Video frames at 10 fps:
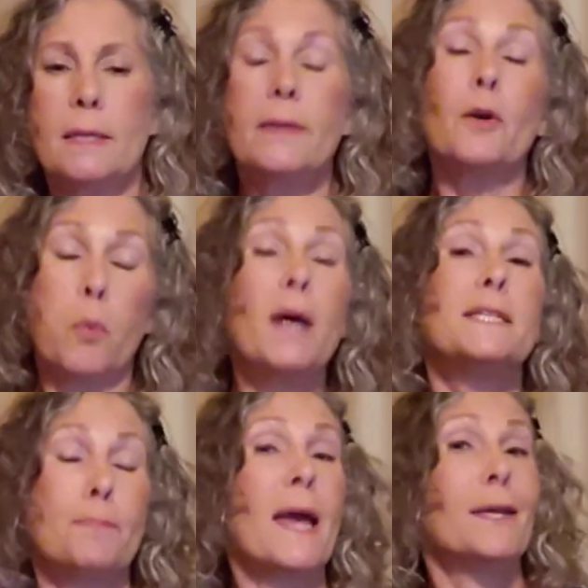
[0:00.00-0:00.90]
There
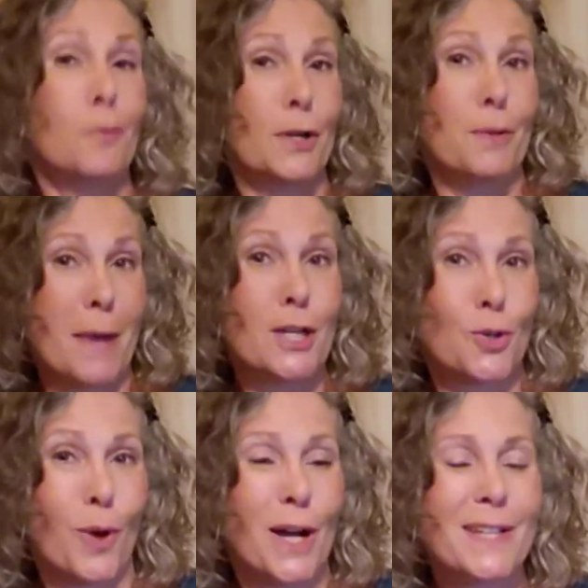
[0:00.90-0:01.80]
was pain where the
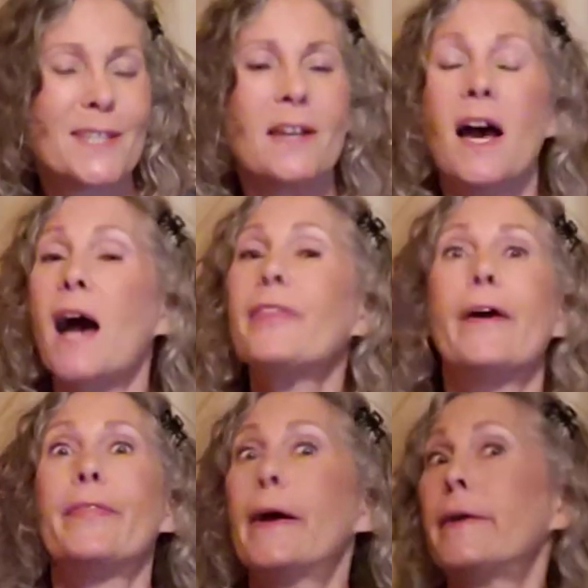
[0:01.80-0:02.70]
mesh was. I
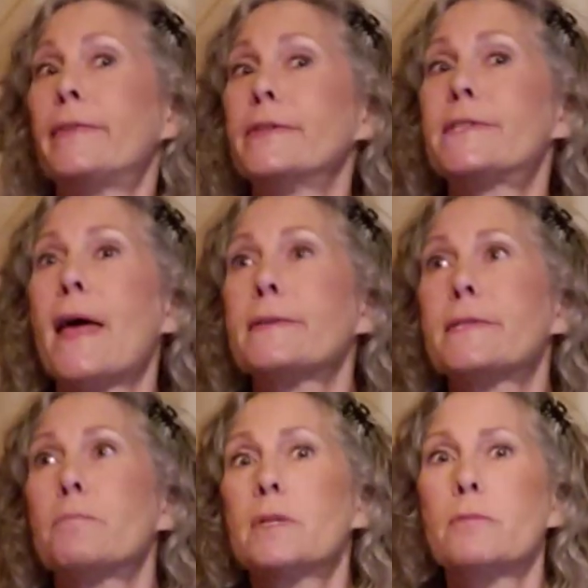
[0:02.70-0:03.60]
thought that that
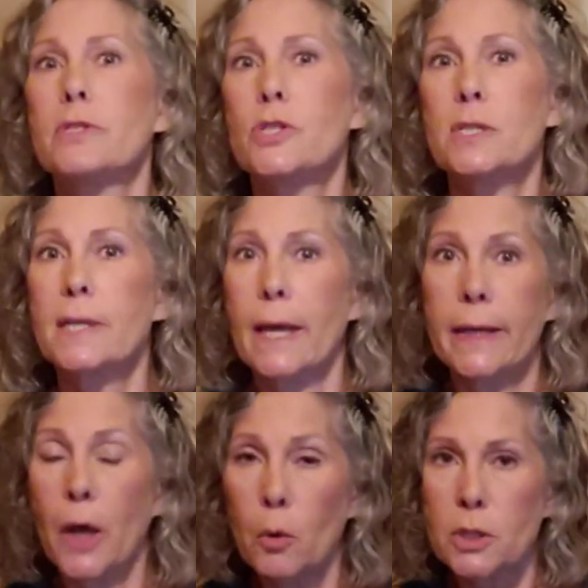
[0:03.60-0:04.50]
symptom was just
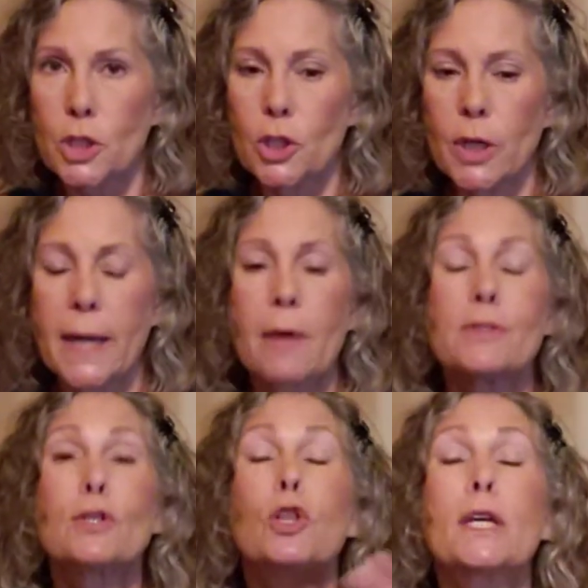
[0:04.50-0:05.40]
getting older. And I
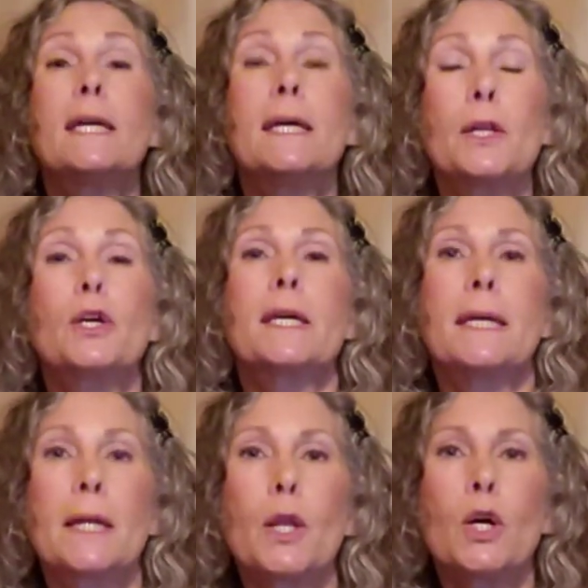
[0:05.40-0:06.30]
was looking and
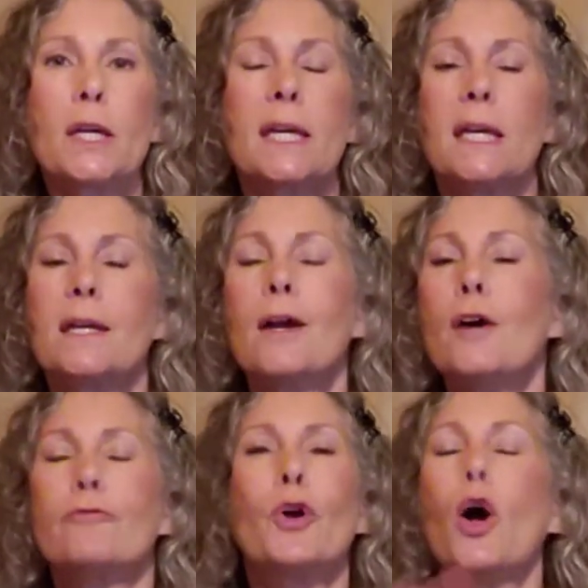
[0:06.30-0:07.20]
looking and looking
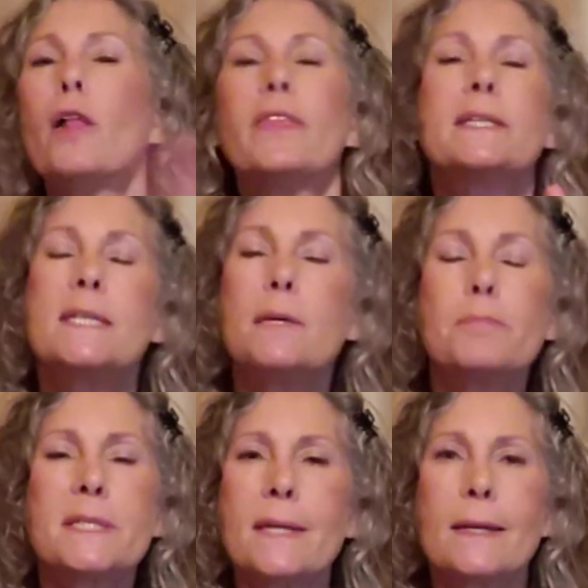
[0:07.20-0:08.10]
for all the
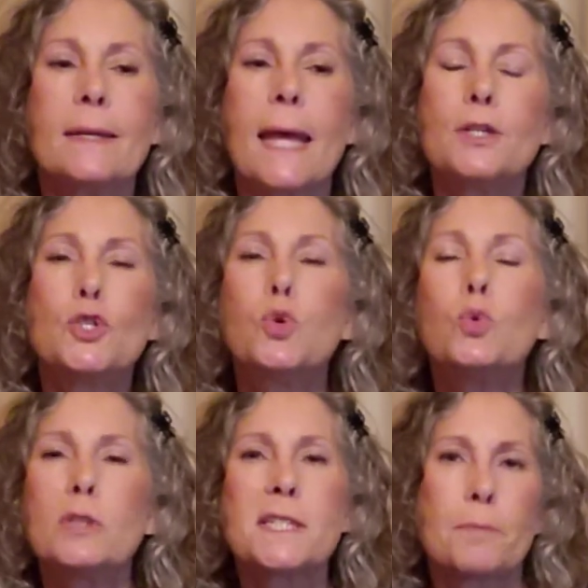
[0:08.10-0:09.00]
tips and
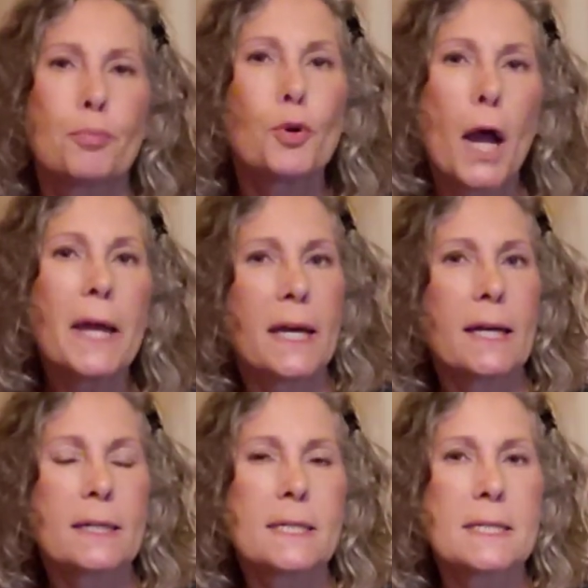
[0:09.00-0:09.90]
tools and
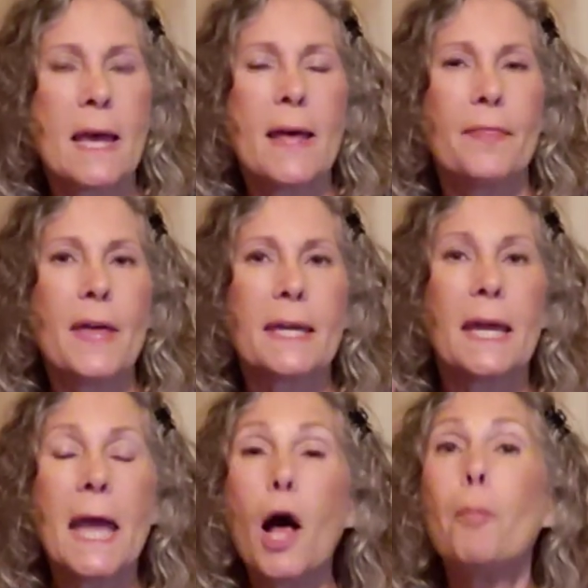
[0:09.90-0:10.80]
products that
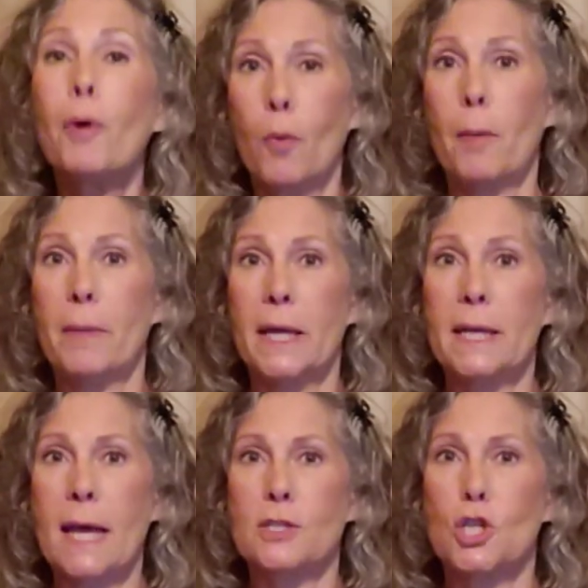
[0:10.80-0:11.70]
can help a woman
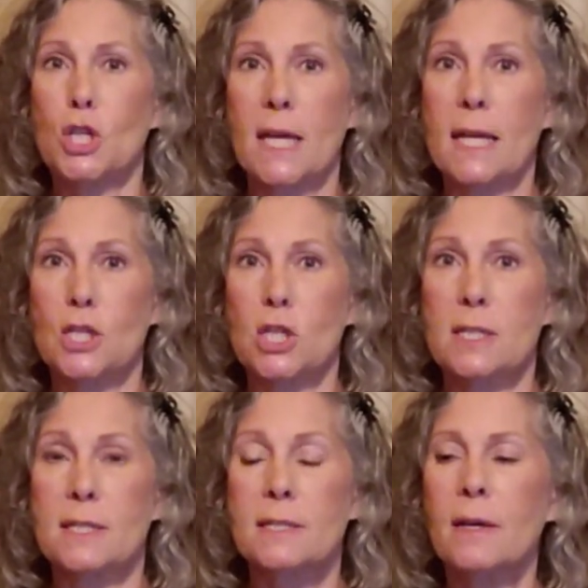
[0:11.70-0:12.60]
as she
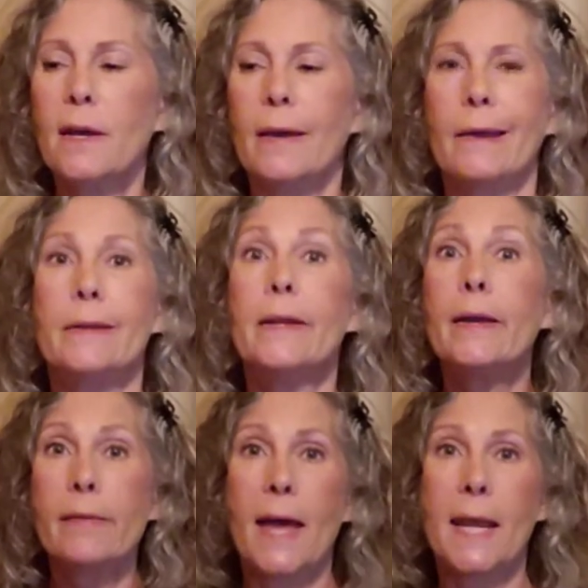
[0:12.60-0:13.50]
ages. And
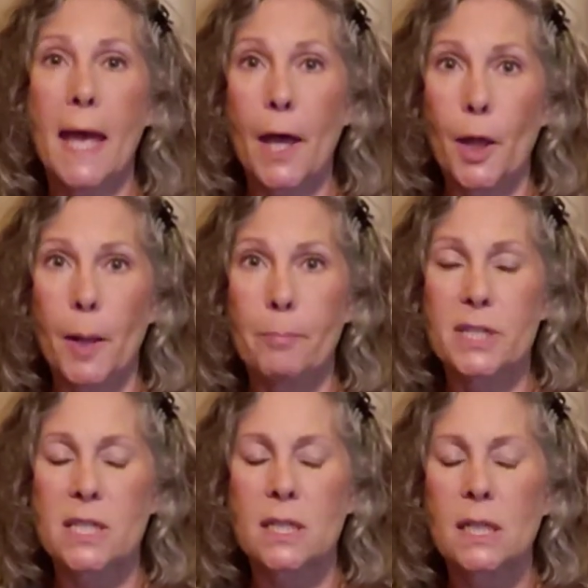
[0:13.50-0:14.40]
none of that
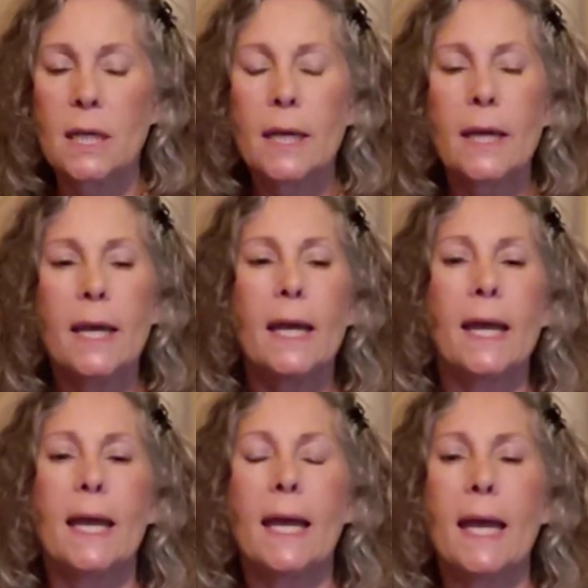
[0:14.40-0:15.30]
helped.
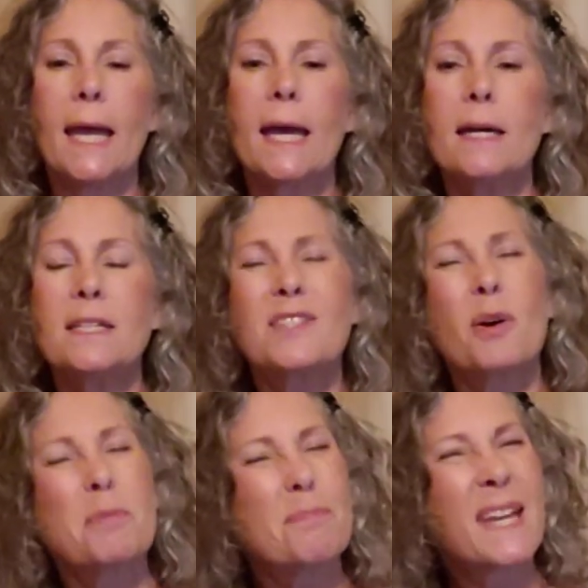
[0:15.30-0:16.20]
And
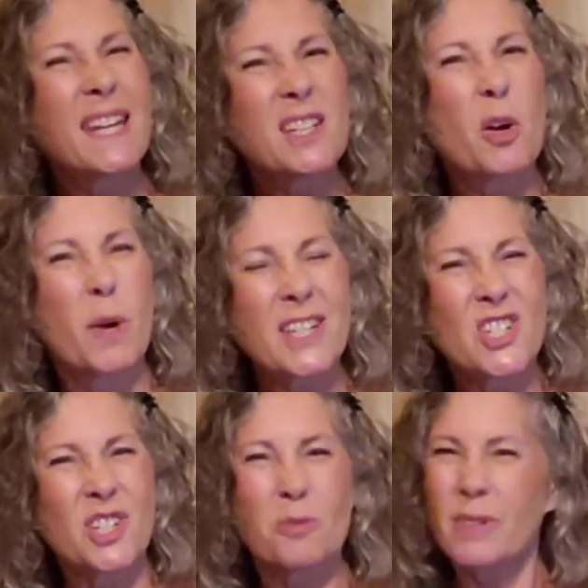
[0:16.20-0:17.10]
so I began to
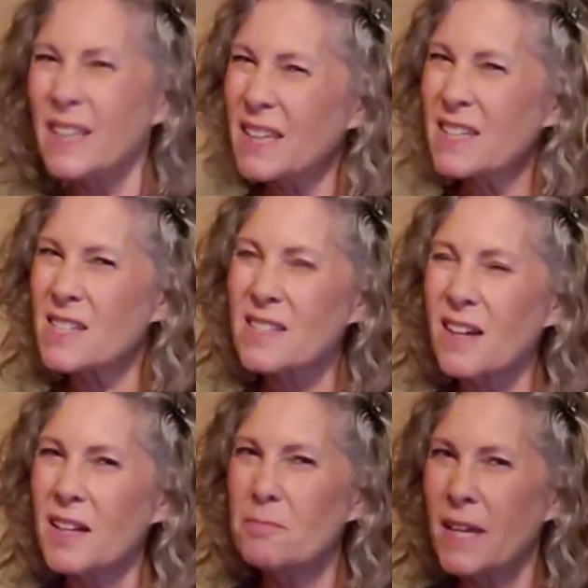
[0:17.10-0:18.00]
question, really, does
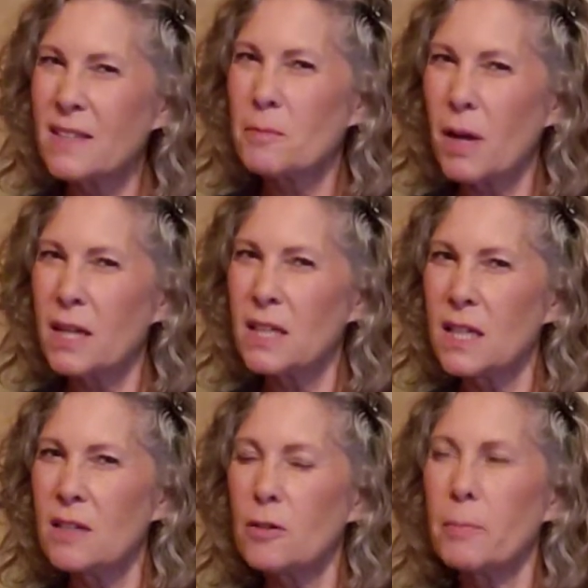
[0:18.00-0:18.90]
God make the body to
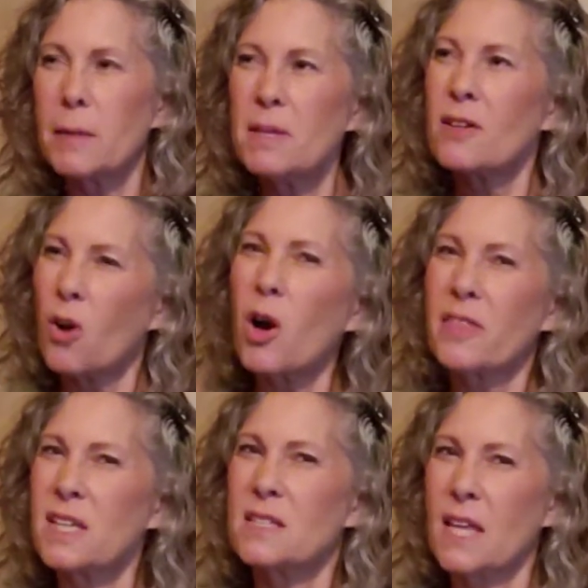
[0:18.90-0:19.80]
heal? Maybe there are
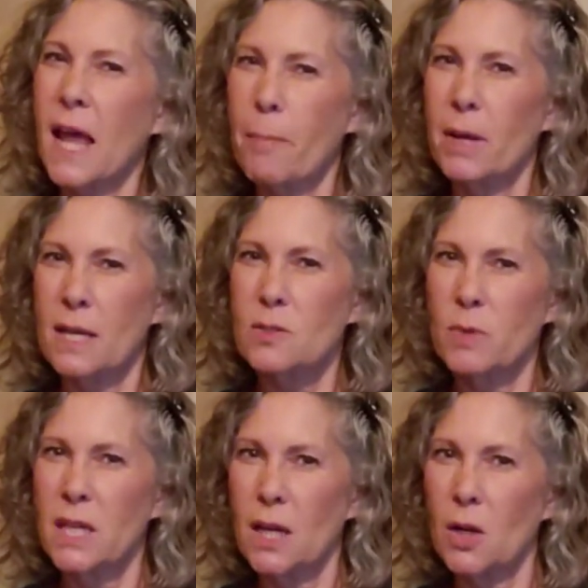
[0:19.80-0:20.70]
things that happen as
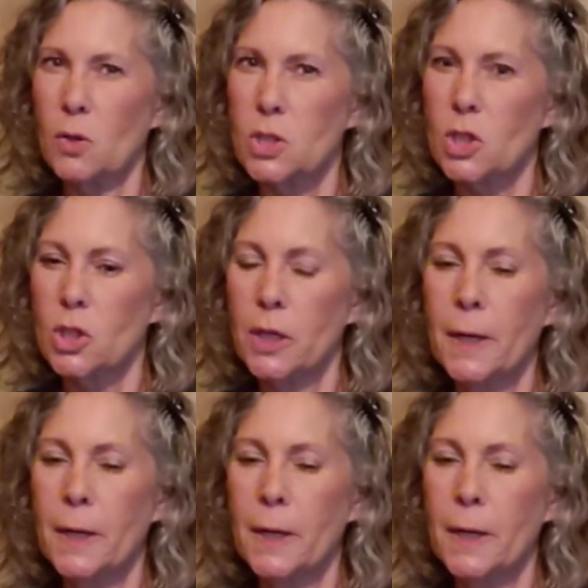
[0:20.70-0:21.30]
we get older.